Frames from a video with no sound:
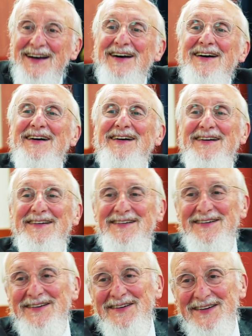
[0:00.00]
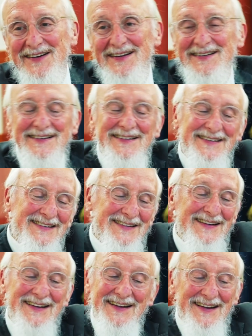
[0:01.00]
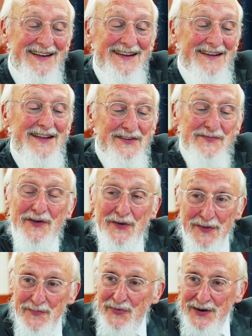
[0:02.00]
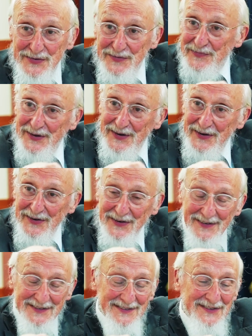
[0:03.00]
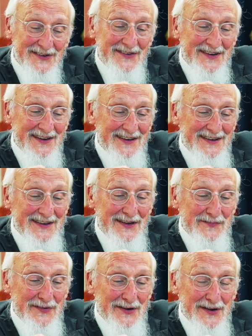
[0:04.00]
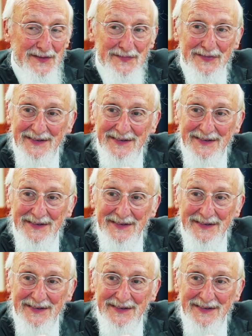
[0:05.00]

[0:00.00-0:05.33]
All right. That's very impressive to hear. Okay, keep it up.